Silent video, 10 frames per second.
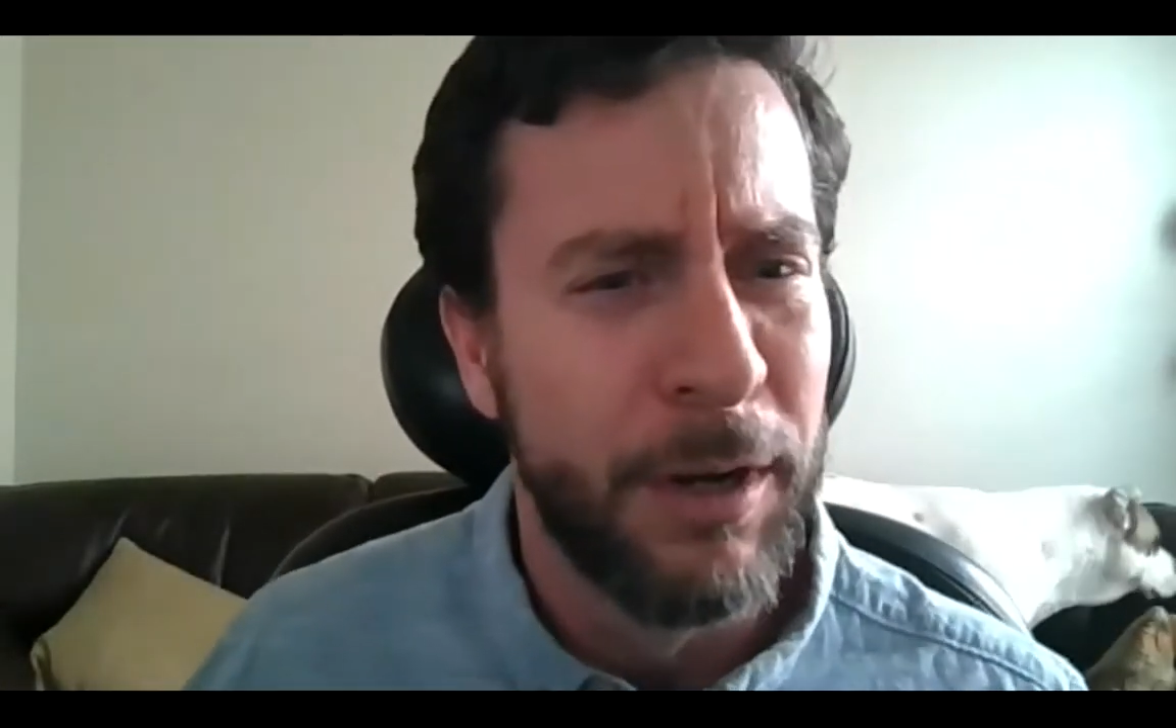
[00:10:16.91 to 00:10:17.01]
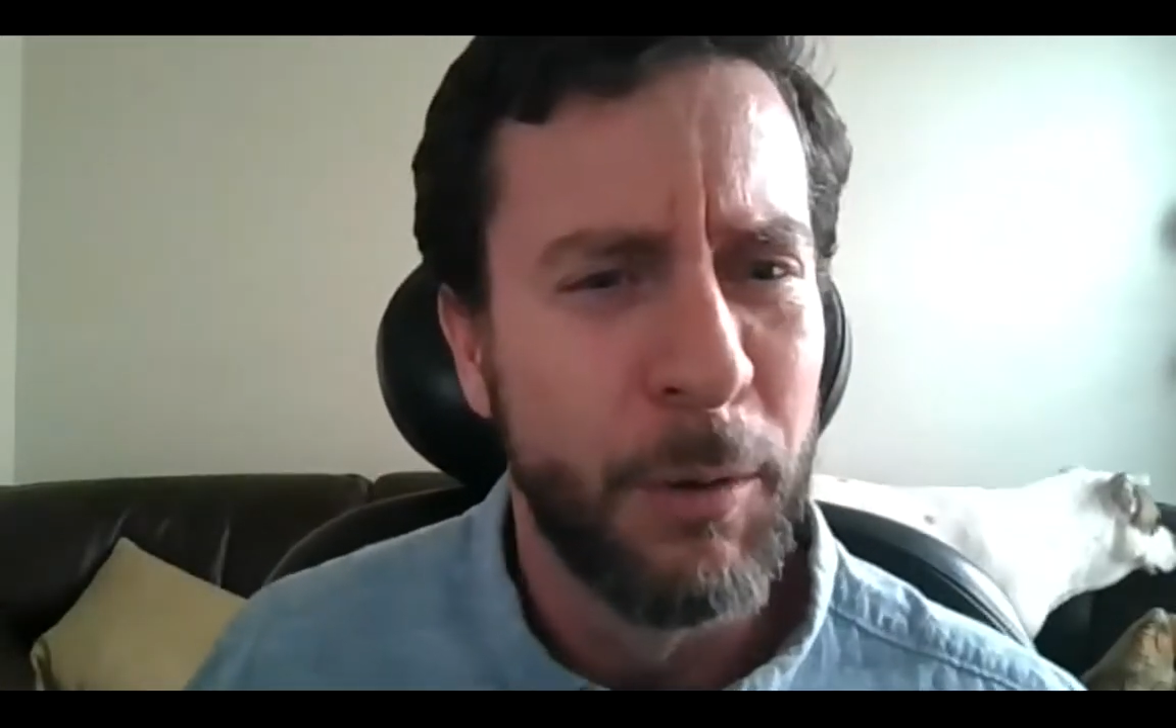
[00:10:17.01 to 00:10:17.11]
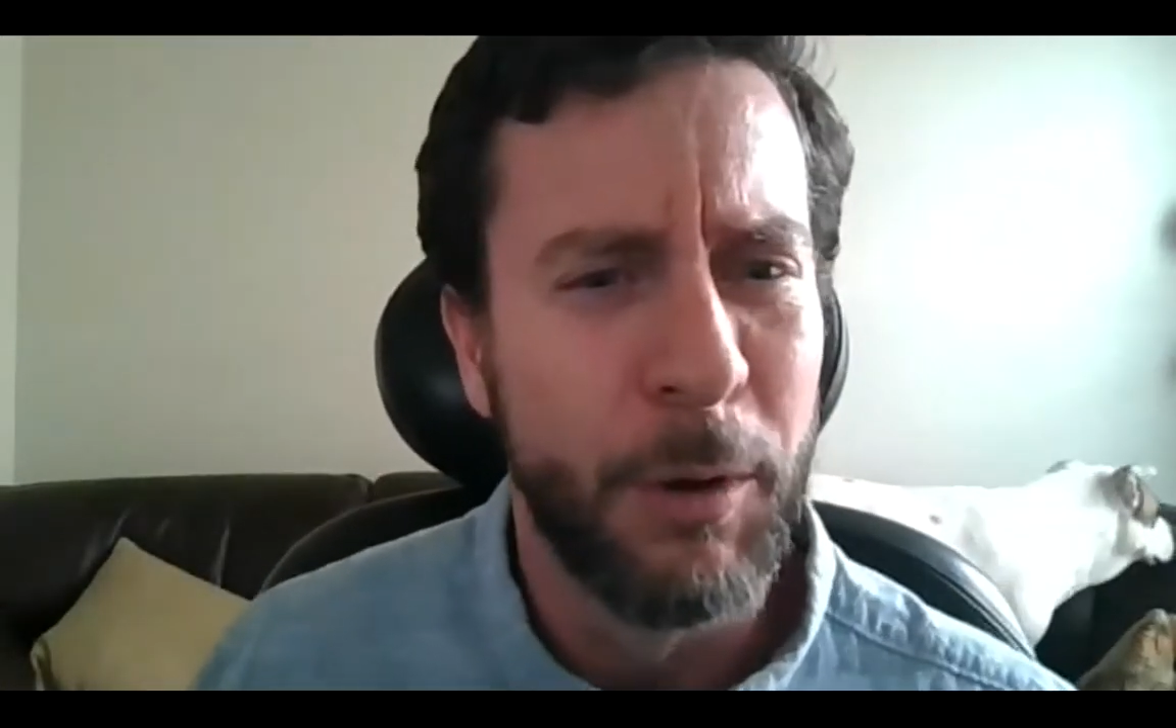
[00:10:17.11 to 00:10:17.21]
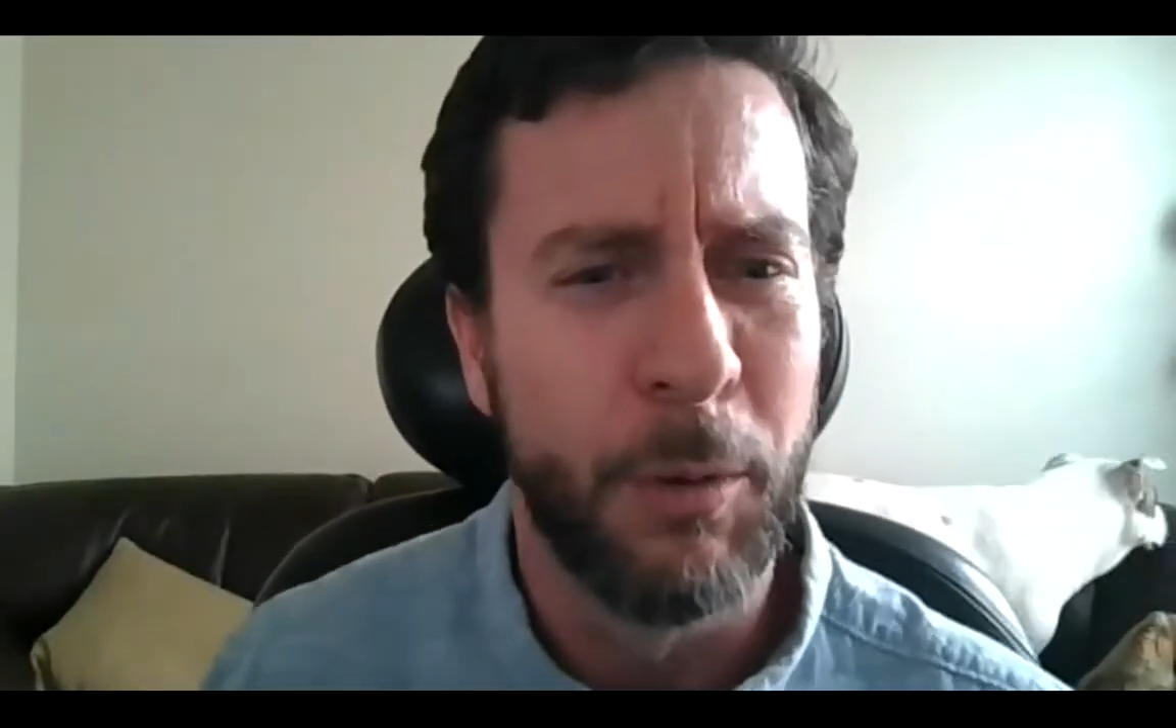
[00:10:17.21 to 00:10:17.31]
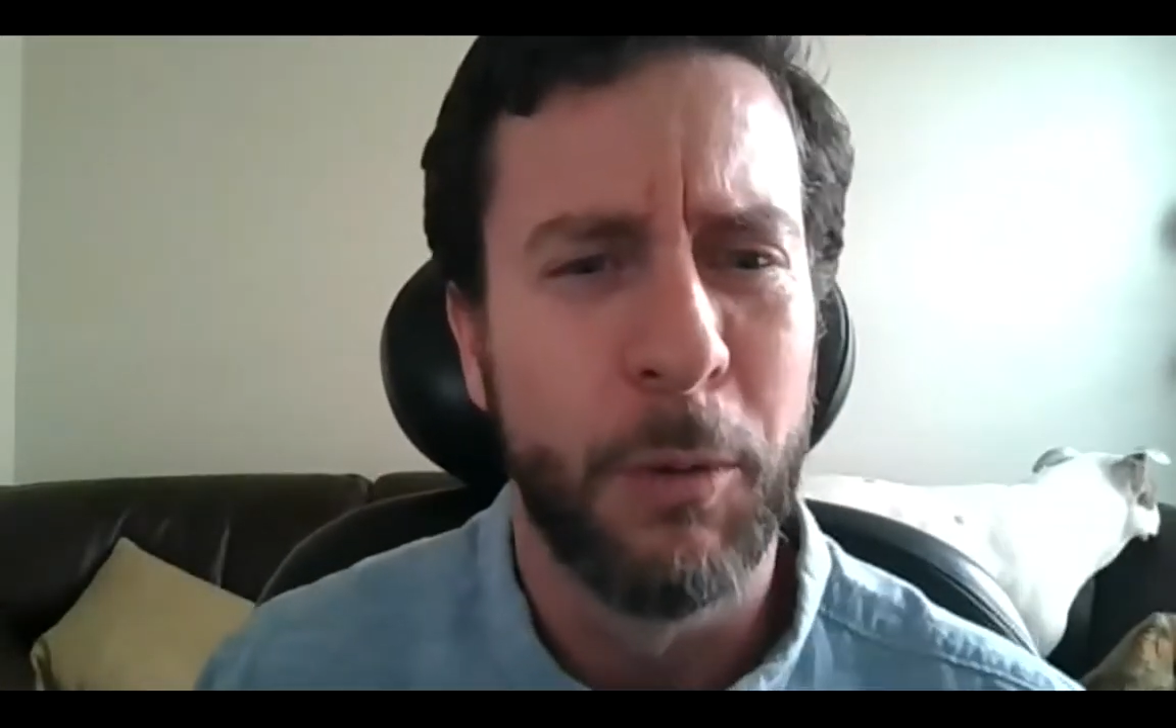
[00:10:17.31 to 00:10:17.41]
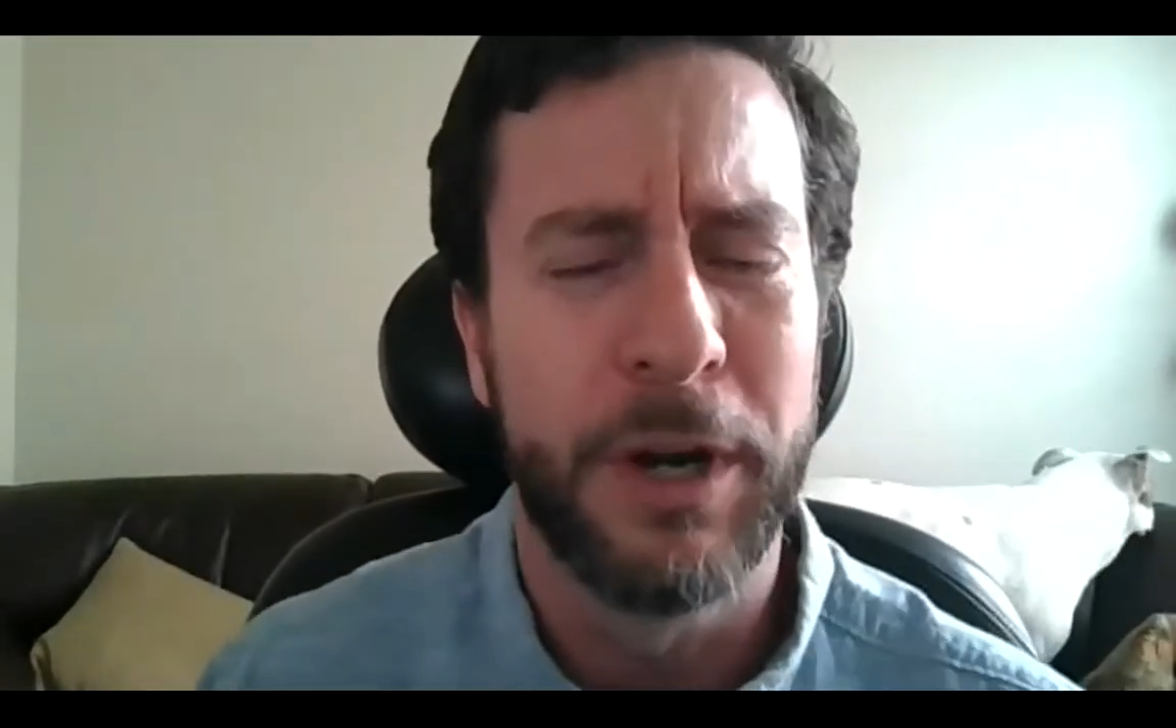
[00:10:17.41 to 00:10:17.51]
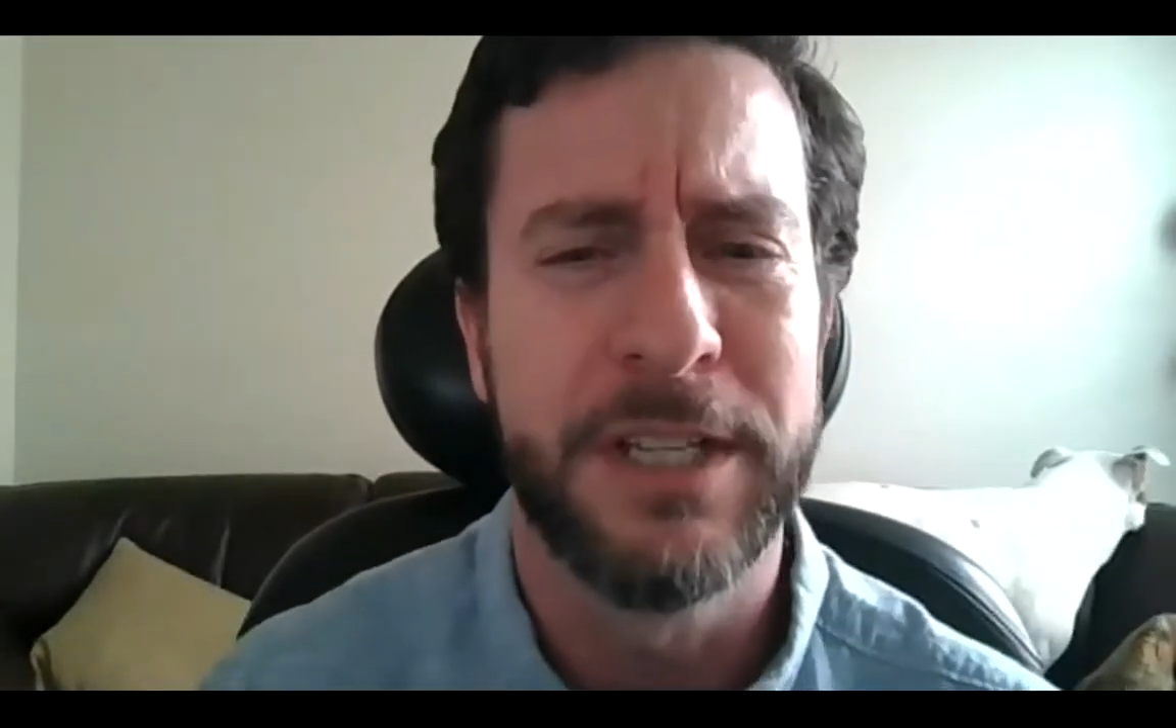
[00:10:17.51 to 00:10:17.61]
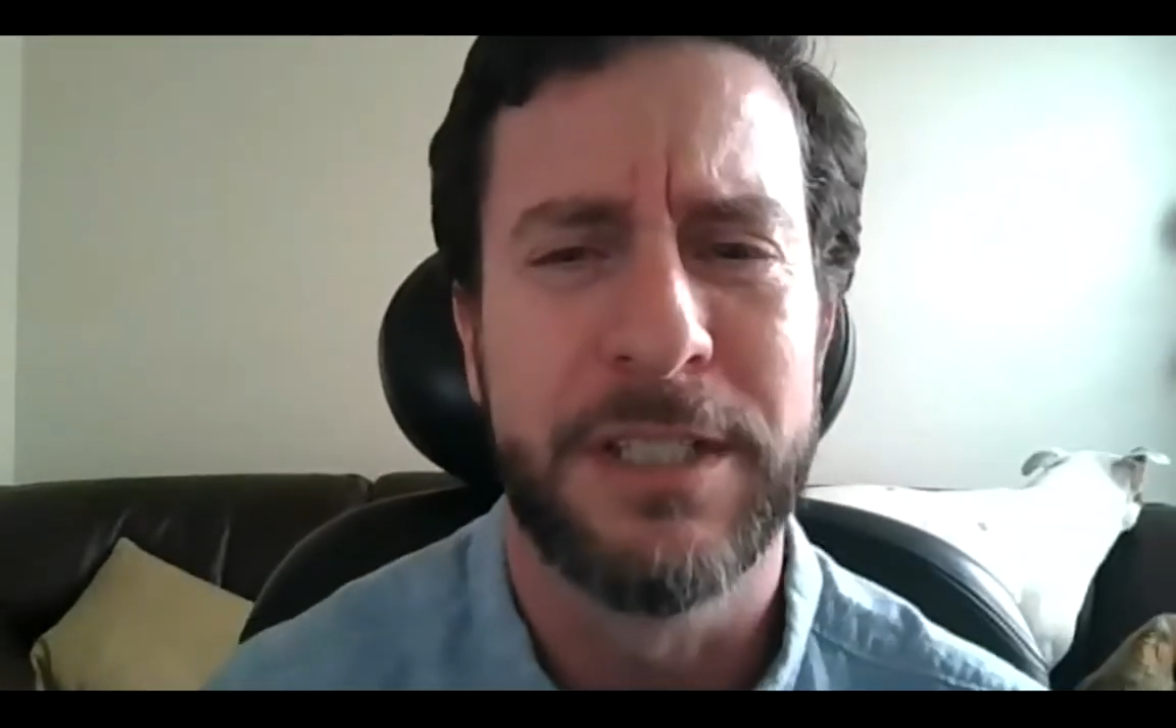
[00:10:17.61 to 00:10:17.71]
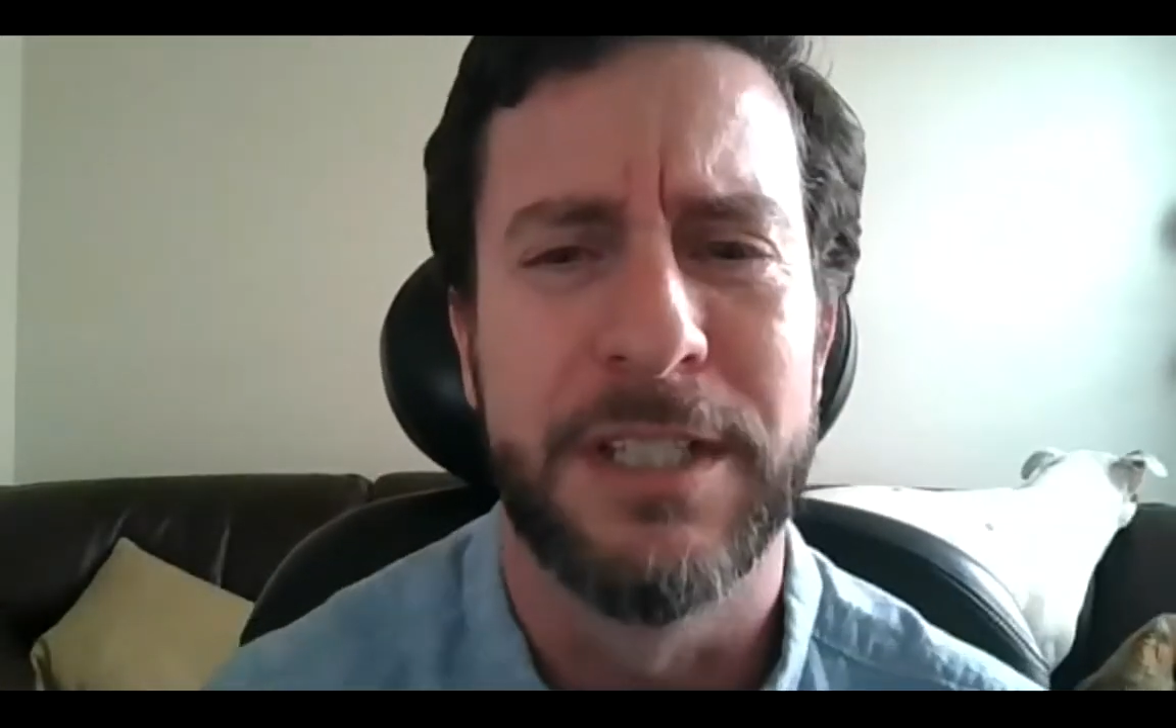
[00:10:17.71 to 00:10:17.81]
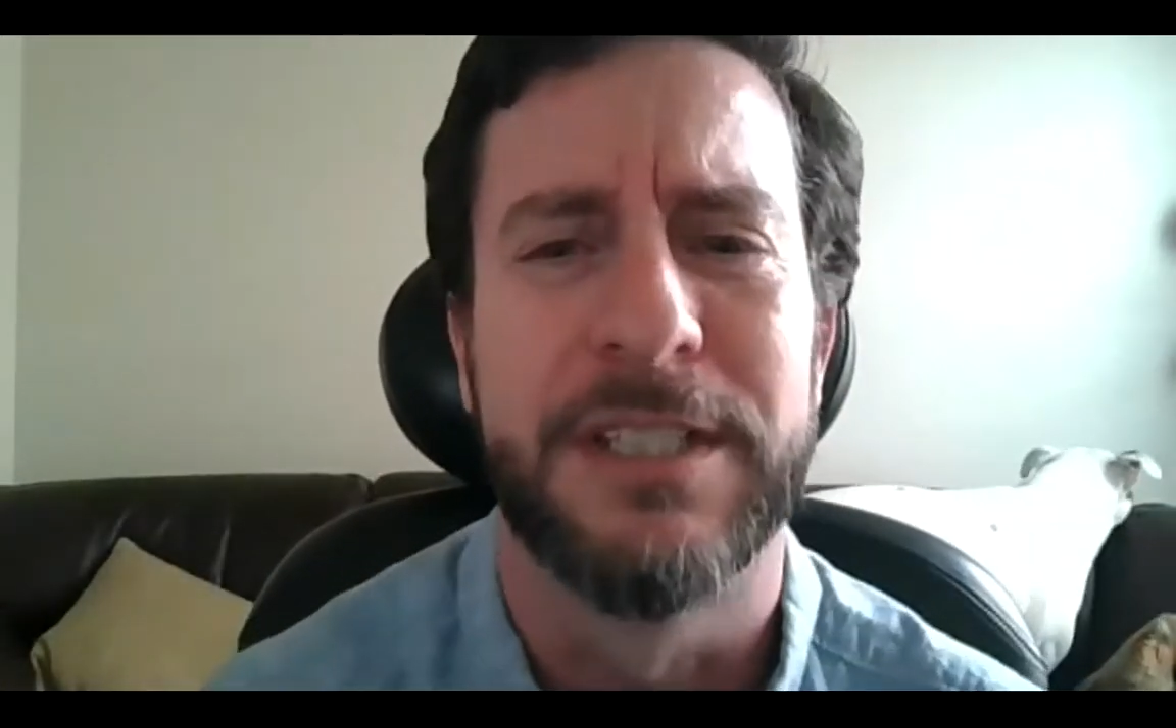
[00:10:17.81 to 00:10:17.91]
What
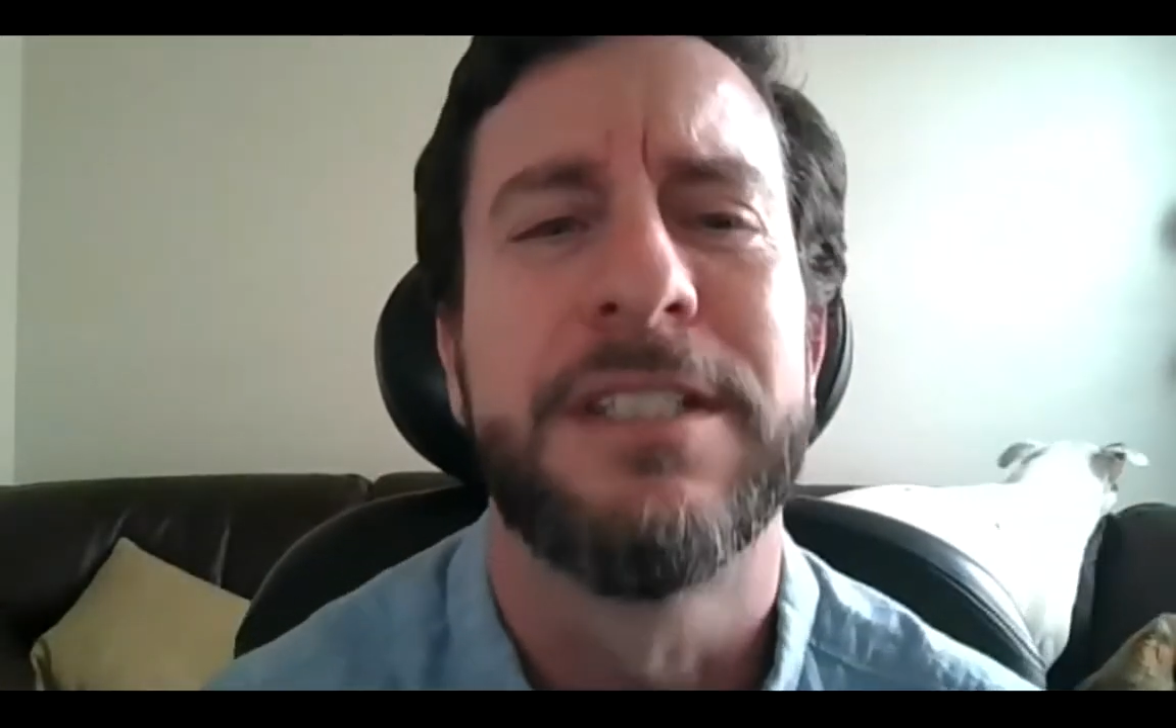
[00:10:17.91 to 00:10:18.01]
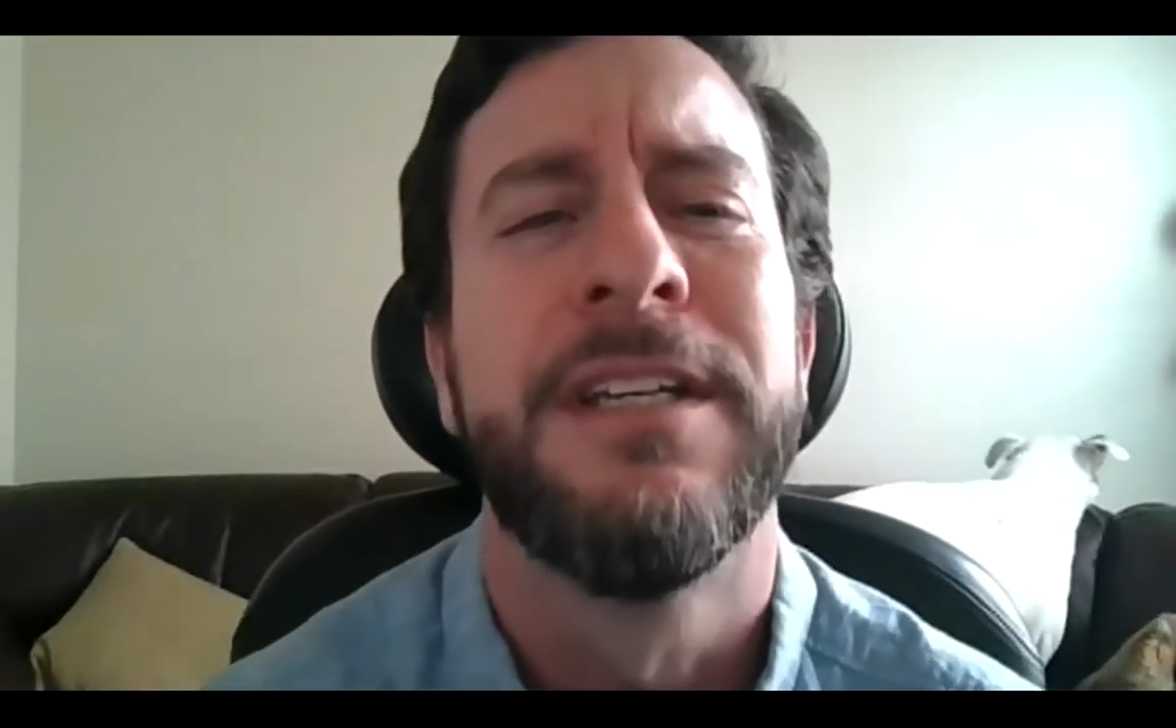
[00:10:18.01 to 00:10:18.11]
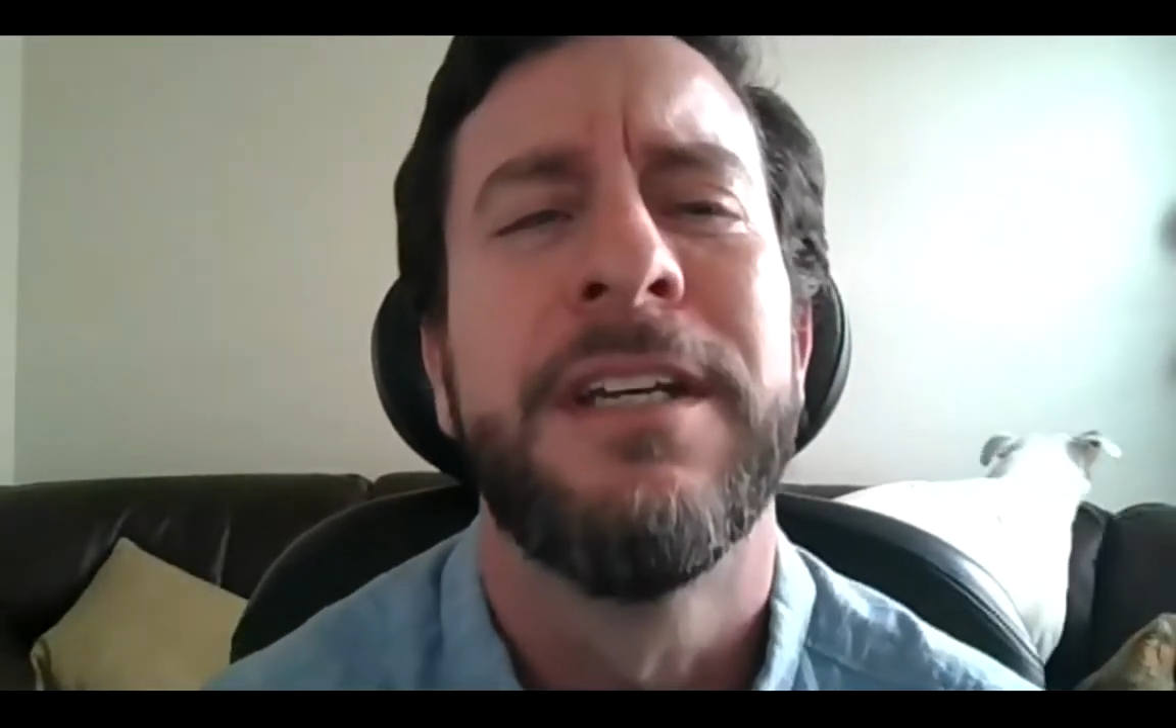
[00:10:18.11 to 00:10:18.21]
is this?